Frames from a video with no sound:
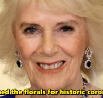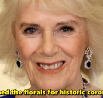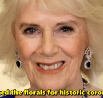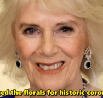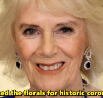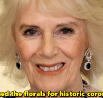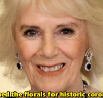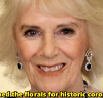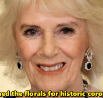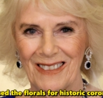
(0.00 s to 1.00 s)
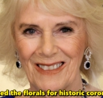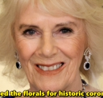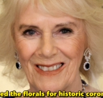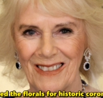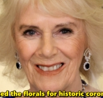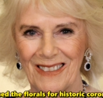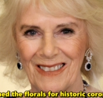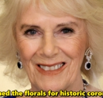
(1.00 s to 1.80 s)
[no speech]